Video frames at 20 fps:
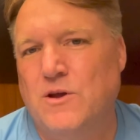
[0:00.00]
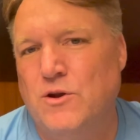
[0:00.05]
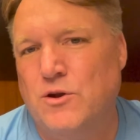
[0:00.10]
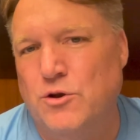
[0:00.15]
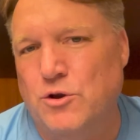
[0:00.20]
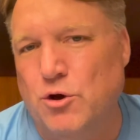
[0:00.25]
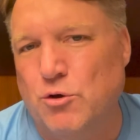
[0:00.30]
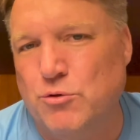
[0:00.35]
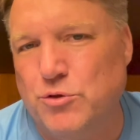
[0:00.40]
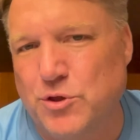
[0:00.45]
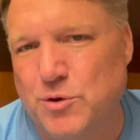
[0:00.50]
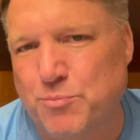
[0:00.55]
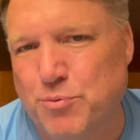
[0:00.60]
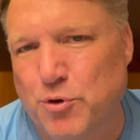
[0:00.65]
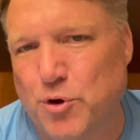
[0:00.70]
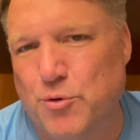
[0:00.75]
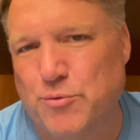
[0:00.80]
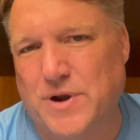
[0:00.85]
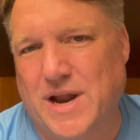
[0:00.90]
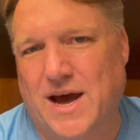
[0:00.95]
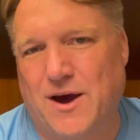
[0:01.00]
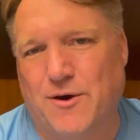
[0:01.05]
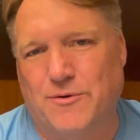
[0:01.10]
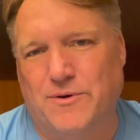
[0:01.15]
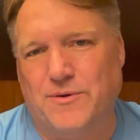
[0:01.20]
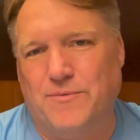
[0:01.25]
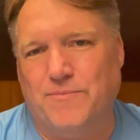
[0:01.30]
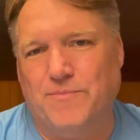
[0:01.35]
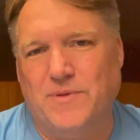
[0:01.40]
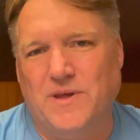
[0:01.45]
Note the
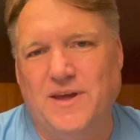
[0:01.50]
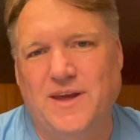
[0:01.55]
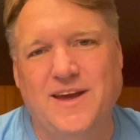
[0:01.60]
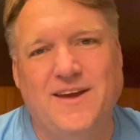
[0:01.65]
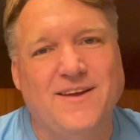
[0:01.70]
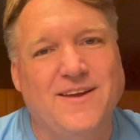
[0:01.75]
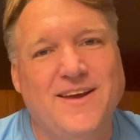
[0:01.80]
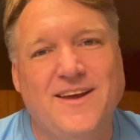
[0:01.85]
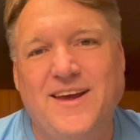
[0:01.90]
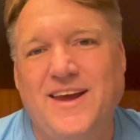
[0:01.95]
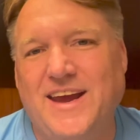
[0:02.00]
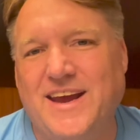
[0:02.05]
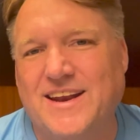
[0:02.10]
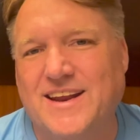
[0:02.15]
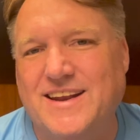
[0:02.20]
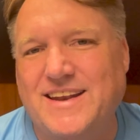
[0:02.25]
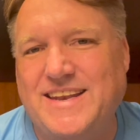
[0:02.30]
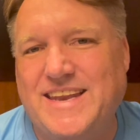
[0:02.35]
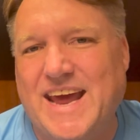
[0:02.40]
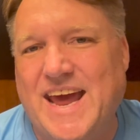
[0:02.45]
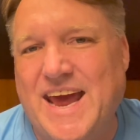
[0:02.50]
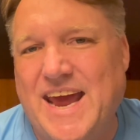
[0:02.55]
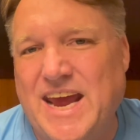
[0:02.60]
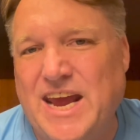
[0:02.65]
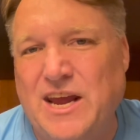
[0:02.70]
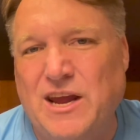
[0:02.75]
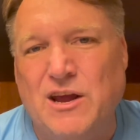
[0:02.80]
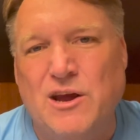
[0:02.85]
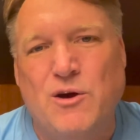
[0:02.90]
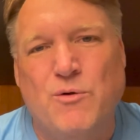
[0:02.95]
pronoun. In a
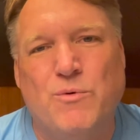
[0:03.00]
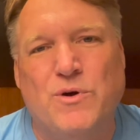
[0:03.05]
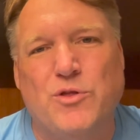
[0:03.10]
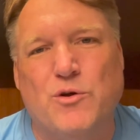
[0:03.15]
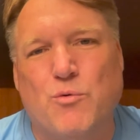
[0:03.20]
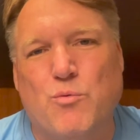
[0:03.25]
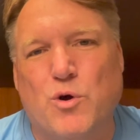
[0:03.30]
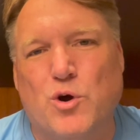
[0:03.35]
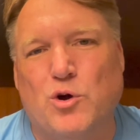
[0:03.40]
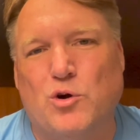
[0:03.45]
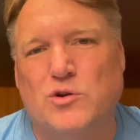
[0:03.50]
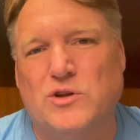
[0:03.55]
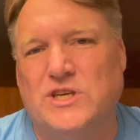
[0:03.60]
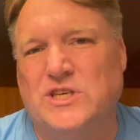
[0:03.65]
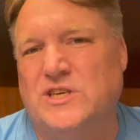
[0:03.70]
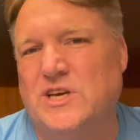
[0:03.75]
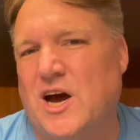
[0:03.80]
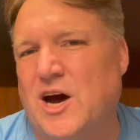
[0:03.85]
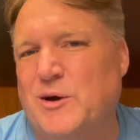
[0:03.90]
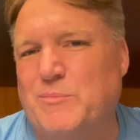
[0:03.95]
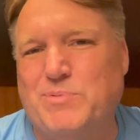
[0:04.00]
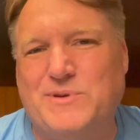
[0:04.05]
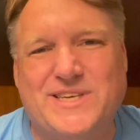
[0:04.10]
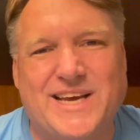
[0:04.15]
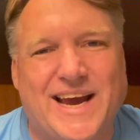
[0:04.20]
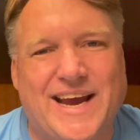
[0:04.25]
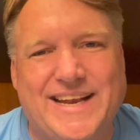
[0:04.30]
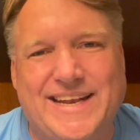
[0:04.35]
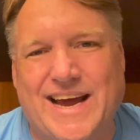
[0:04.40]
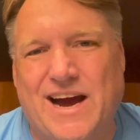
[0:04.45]
day when the world is
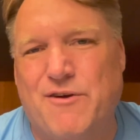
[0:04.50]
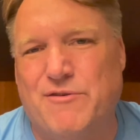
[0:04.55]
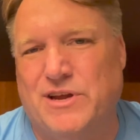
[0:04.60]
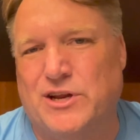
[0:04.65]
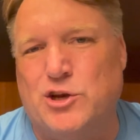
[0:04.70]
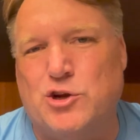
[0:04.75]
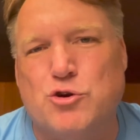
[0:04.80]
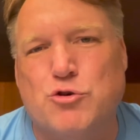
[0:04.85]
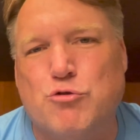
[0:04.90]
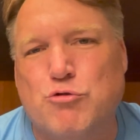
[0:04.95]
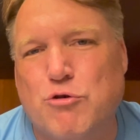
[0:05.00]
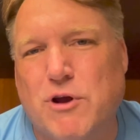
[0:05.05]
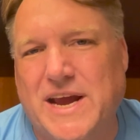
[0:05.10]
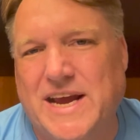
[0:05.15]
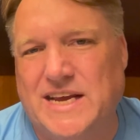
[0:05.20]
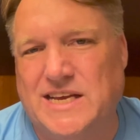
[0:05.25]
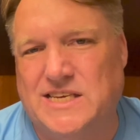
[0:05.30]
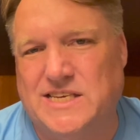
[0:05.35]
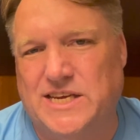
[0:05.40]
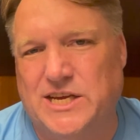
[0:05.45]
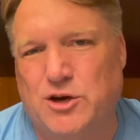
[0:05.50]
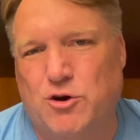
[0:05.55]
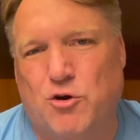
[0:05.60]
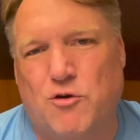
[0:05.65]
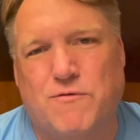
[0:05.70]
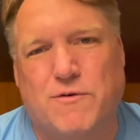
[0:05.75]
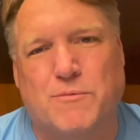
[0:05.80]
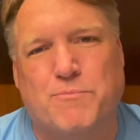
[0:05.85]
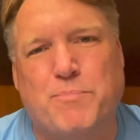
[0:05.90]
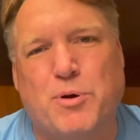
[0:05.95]
upside down and crazy
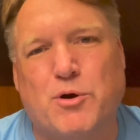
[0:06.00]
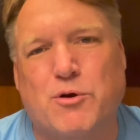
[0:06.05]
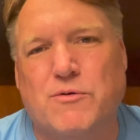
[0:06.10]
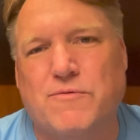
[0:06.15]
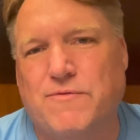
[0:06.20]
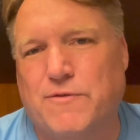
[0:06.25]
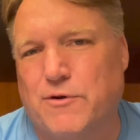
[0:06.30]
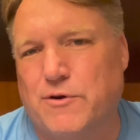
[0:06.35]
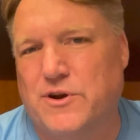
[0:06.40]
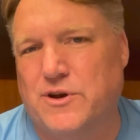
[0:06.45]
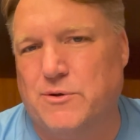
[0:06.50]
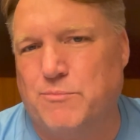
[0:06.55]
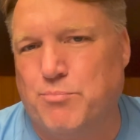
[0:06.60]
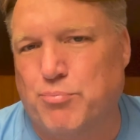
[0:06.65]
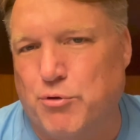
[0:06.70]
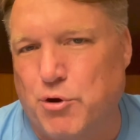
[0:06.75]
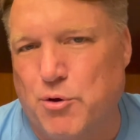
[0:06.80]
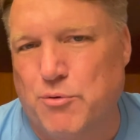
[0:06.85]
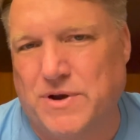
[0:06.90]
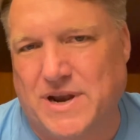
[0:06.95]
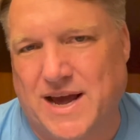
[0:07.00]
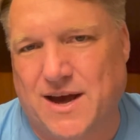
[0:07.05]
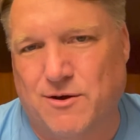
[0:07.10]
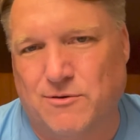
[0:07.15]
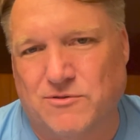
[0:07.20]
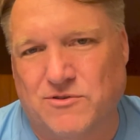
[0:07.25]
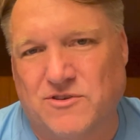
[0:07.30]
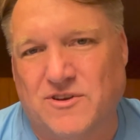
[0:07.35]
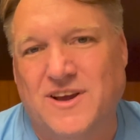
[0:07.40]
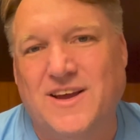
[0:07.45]
over perverted
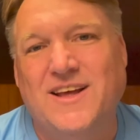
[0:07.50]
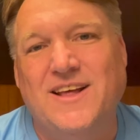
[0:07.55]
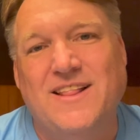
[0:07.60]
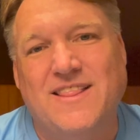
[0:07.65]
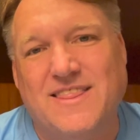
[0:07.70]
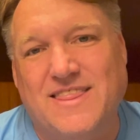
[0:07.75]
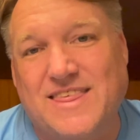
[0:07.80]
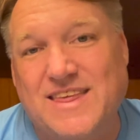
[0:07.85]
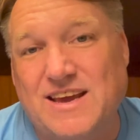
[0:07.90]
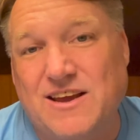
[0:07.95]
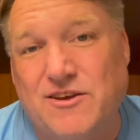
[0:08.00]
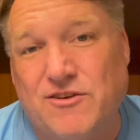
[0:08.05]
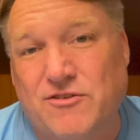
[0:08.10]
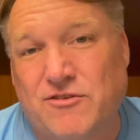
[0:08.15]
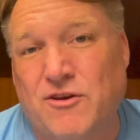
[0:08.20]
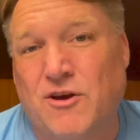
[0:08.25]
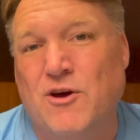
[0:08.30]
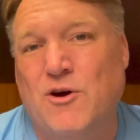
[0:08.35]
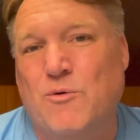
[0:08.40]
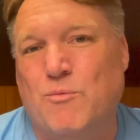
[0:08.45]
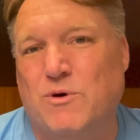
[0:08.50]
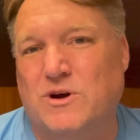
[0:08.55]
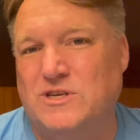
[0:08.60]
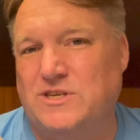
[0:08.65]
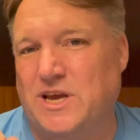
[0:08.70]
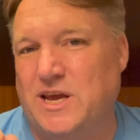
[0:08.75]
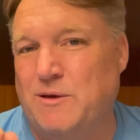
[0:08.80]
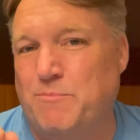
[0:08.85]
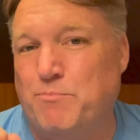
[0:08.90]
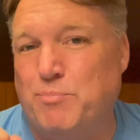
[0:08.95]
pronouns, this was
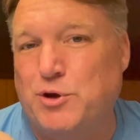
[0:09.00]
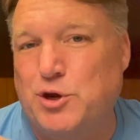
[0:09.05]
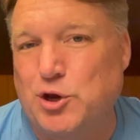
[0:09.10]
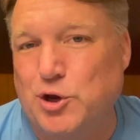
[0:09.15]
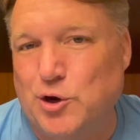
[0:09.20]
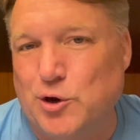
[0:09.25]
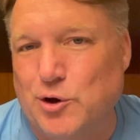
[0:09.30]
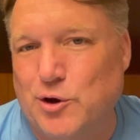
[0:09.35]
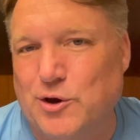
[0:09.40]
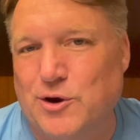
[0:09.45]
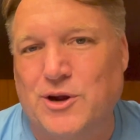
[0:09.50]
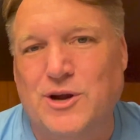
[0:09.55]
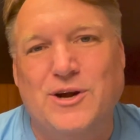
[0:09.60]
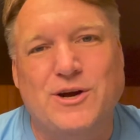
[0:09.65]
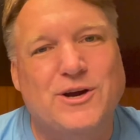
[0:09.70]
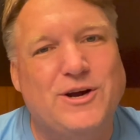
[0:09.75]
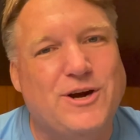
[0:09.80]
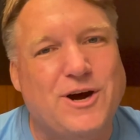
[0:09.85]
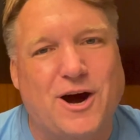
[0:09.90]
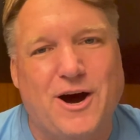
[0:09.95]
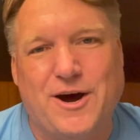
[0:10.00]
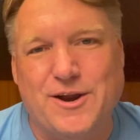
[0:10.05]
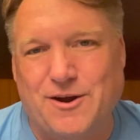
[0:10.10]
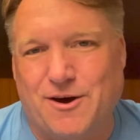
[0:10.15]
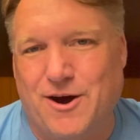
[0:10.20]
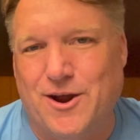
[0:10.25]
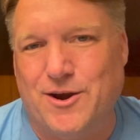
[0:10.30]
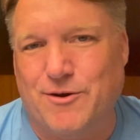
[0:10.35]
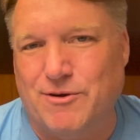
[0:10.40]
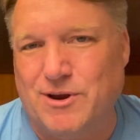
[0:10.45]
a pure
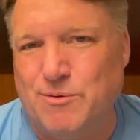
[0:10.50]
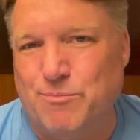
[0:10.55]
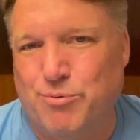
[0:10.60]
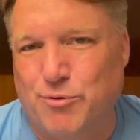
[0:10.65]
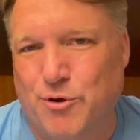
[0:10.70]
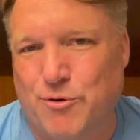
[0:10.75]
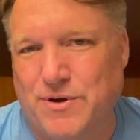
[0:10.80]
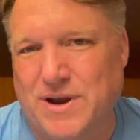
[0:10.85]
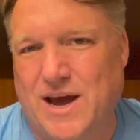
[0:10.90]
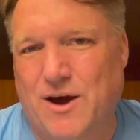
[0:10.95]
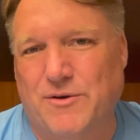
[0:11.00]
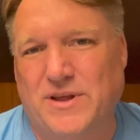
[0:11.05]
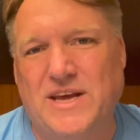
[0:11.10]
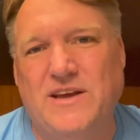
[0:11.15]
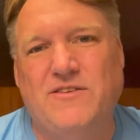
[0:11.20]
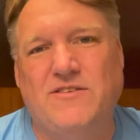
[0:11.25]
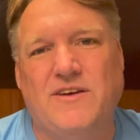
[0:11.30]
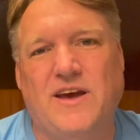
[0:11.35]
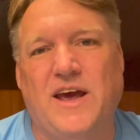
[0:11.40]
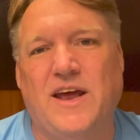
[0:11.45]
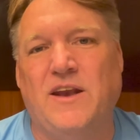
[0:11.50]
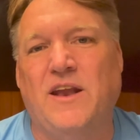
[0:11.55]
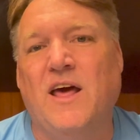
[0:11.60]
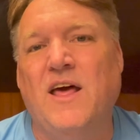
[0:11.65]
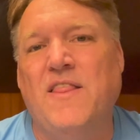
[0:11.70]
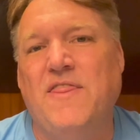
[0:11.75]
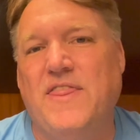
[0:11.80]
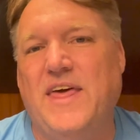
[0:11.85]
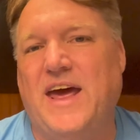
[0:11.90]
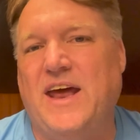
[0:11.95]
God-honoring pronoun. He said,
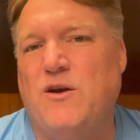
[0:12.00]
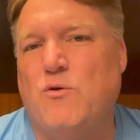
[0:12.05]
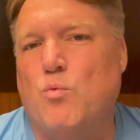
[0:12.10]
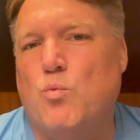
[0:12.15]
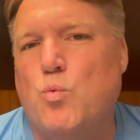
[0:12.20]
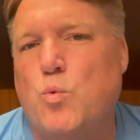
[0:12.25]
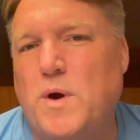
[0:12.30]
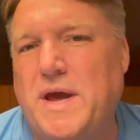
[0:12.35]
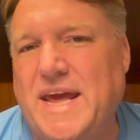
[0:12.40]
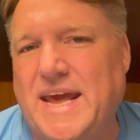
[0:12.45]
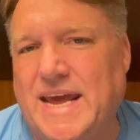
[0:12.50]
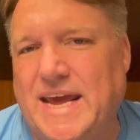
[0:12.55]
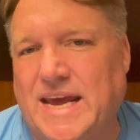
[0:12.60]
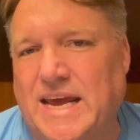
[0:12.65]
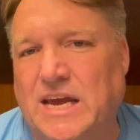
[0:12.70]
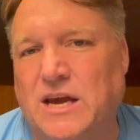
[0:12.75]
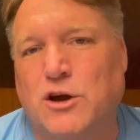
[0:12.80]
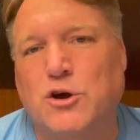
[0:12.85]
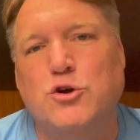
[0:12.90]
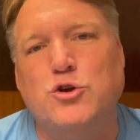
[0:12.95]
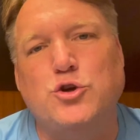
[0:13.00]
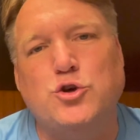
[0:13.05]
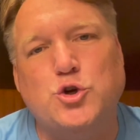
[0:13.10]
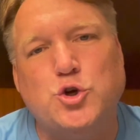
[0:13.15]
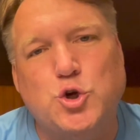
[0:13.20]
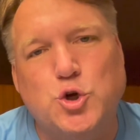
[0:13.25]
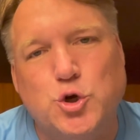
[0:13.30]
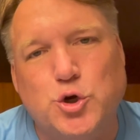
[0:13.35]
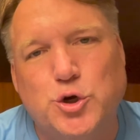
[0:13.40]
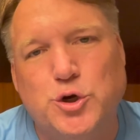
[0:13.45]
then we
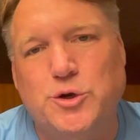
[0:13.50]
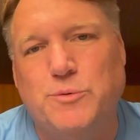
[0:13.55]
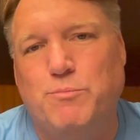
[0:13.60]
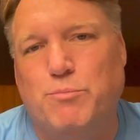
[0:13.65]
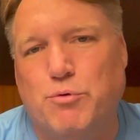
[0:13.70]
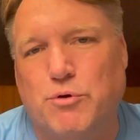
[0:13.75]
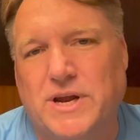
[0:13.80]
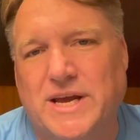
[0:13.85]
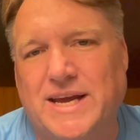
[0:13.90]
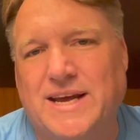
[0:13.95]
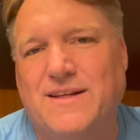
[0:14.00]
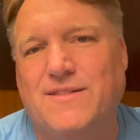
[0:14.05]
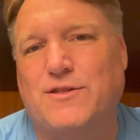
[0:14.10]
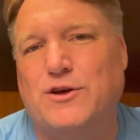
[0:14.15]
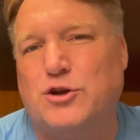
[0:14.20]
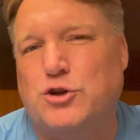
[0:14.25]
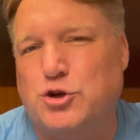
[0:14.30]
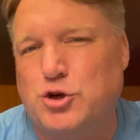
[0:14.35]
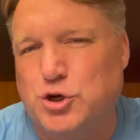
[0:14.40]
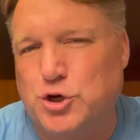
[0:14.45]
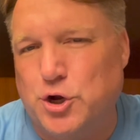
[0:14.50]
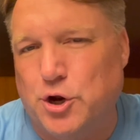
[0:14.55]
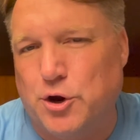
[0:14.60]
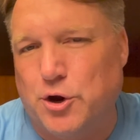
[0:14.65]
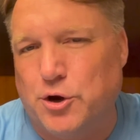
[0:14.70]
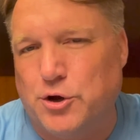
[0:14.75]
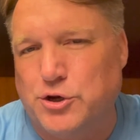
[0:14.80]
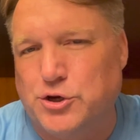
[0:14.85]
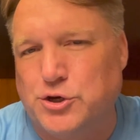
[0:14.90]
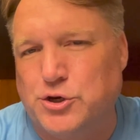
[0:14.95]
should bring the
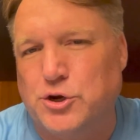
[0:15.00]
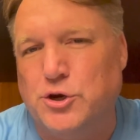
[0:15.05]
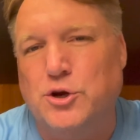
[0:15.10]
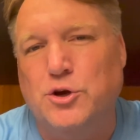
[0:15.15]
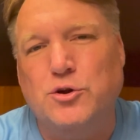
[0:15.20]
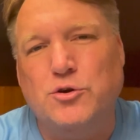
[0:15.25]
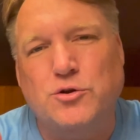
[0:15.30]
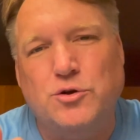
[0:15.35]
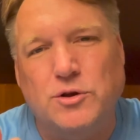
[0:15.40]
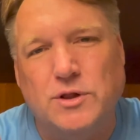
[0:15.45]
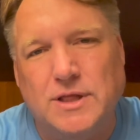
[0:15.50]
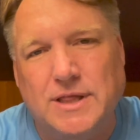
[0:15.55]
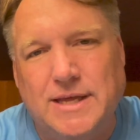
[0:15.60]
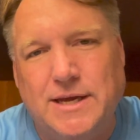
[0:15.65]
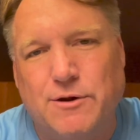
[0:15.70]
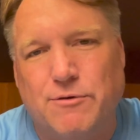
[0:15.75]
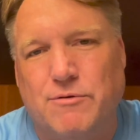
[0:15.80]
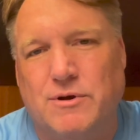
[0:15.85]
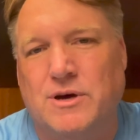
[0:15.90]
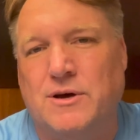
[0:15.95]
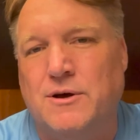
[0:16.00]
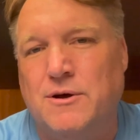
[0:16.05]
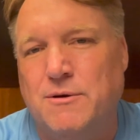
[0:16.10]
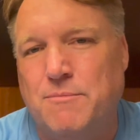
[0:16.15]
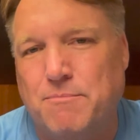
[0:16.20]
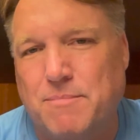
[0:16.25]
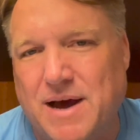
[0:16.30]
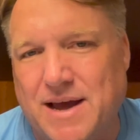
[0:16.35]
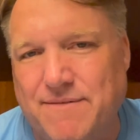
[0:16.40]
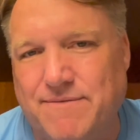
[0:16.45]
church to Lira,
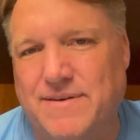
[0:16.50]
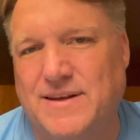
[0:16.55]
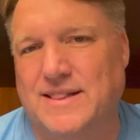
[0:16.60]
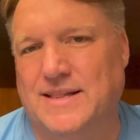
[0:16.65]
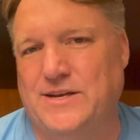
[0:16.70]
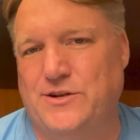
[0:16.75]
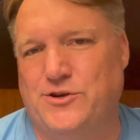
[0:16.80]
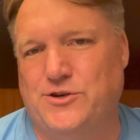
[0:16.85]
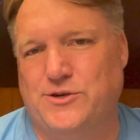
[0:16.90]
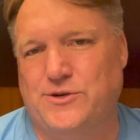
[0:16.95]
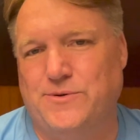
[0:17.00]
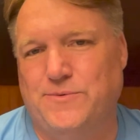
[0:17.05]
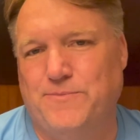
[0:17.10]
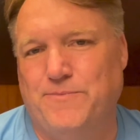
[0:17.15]
my village.